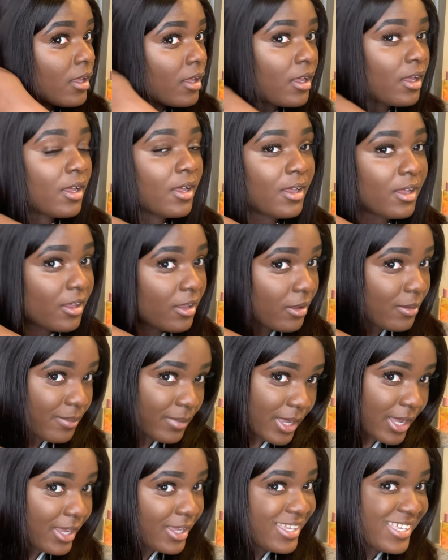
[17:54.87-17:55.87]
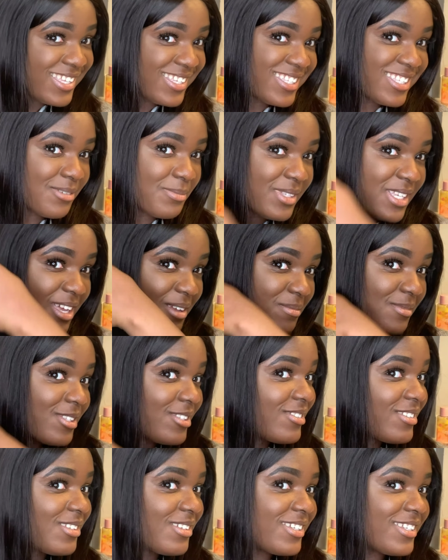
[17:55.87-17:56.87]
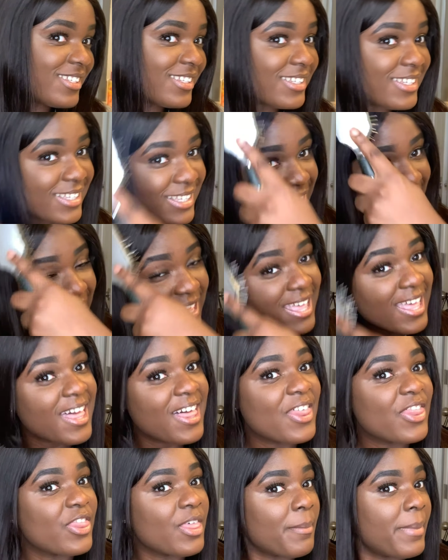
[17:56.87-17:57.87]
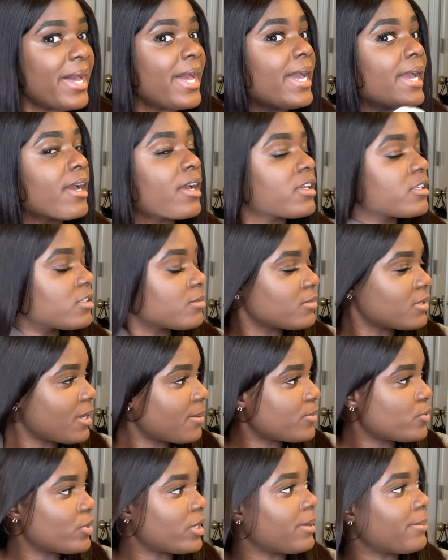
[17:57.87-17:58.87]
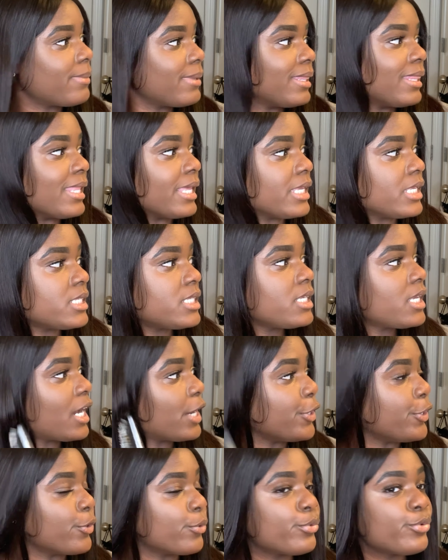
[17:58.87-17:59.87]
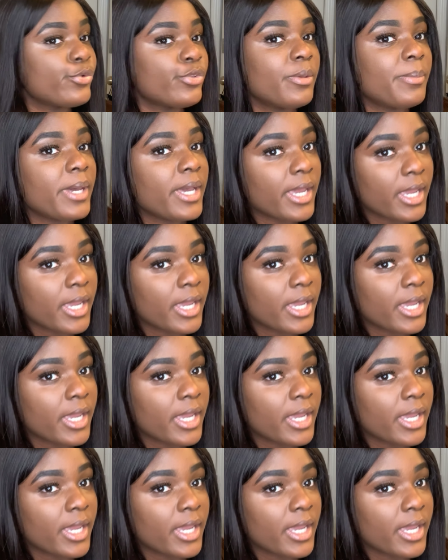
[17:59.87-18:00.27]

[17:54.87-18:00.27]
I sometimes do the back. Sometimes when I'm lazy, I don't do the back.